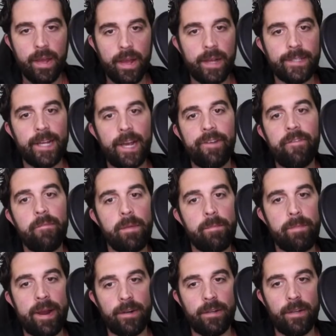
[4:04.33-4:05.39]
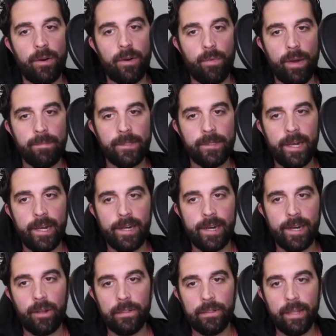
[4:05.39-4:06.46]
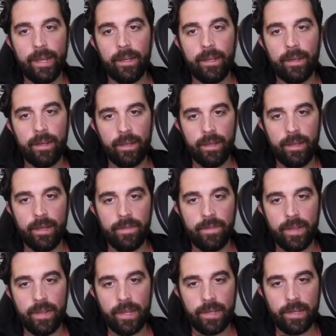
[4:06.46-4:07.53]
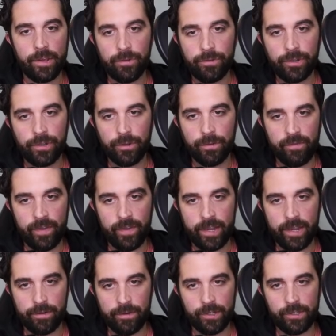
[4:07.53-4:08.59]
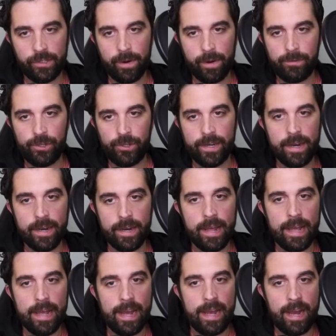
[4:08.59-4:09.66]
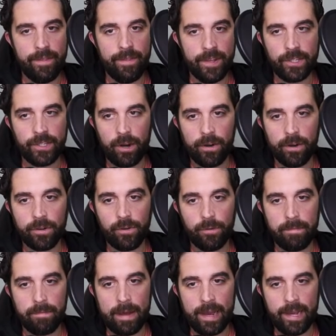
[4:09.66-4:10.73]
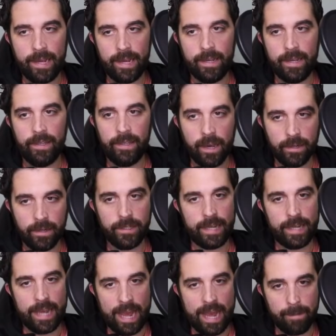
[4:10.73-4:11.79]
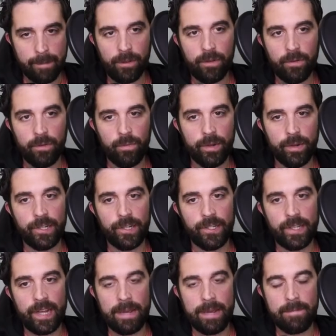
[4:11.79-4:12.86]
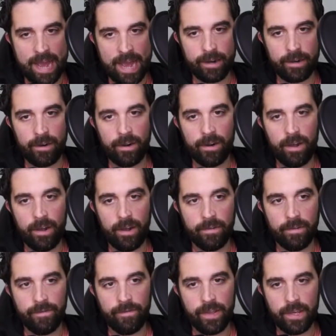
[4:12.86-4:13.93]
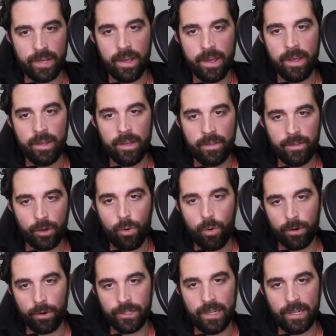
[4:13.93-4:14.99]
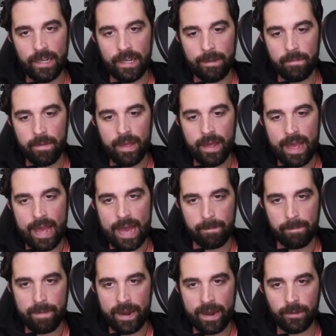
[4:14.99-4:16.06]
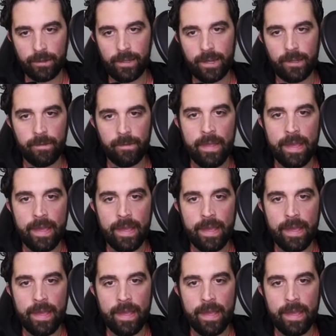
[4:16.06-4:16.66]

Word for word: Aside from the Parallel website, I'll link in the YouTube video description this article by Yunt Capital, which is a backer of the core team at Parallel.